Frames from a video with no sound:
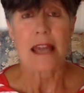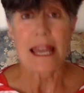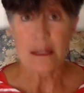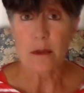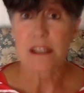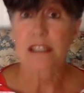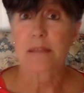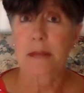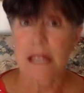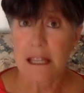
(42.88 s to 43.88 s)
And when
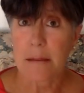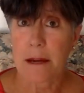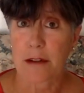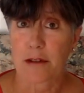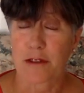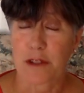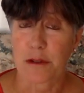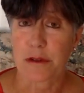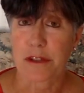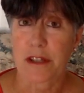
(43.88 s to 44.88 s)
speaking about your
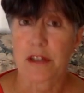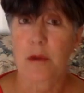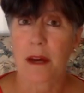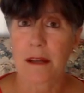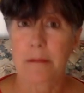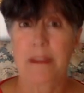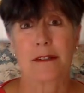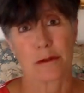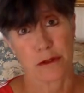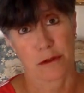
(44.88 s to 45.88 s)
views, you want to be
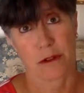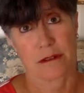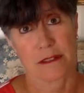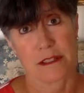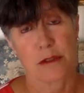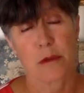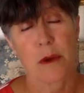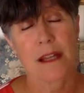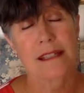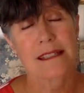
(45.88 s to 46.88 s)
neutral. You
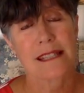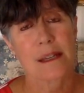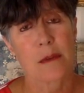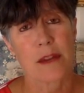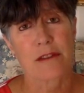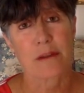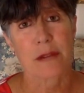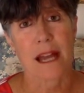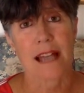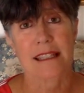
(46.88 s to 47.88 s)
want to stay away from
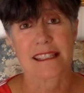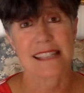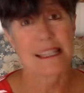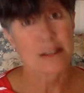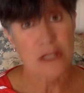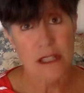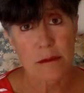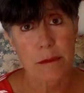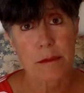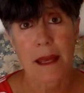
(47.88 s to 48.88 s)
condescension,
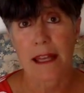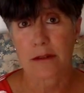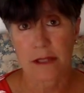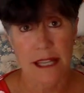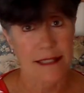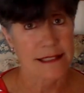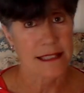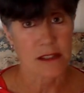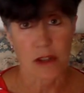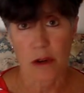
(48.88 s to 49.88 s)

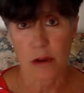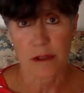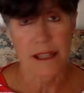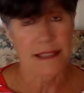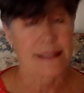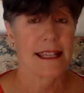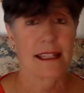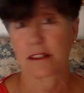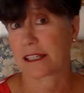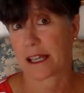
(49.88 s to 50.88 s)
patronizing tone. That's
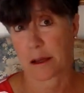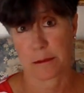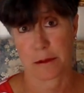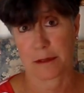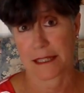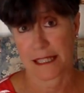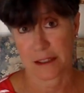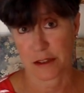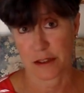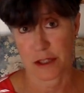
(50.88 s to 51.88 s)
not going to help your
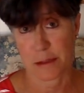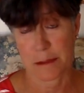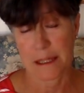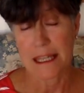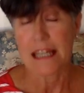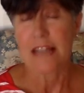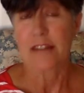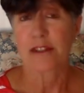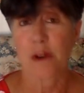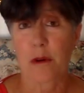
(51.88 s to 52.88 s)
relationship.
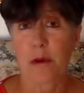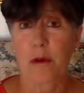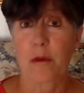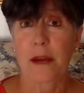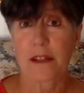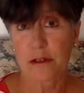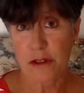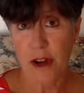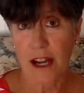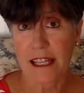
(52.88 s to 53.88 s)
So when you're
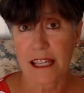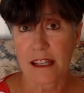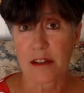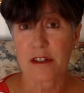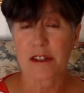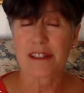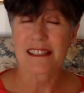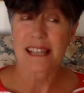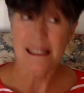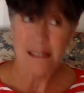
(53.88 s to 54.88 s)
talking,
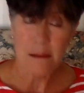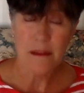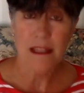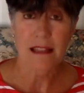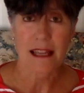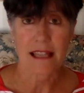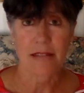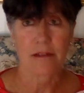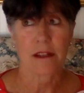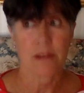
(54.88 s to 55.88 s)
say something like,
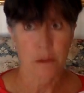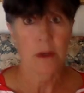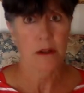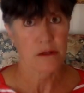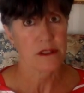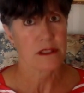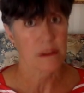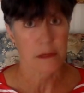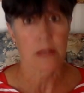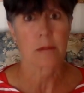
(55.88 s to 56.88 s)
if your partner says
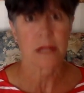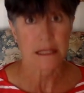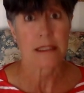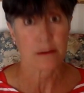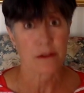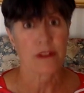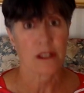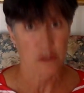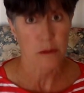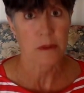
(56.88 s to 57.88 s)
something completely different
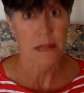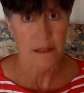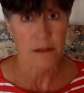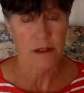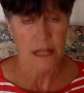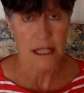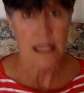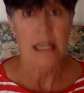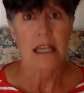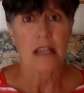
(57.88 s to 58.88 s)
than you believe or think,
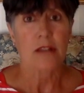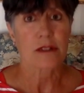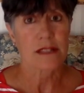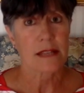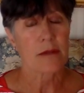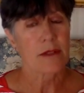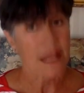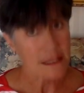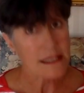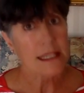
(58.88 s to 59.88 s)
you'll say, well,
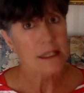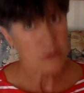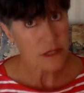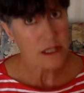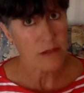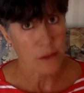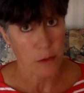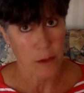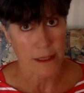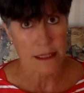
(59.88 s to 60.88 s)
that's an interesting
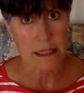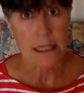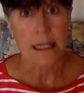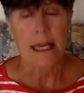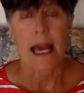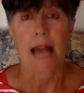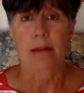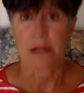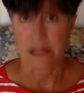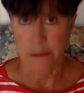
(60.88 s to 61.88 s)
viewpoint. I
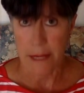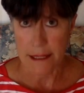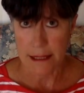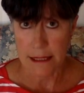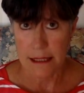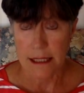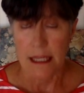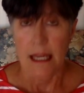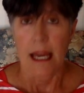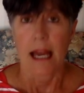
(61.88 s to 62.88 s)
respect it.
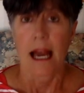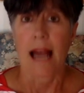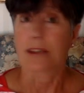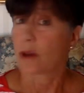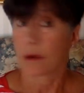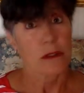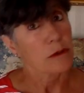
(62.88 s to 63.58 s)
I don't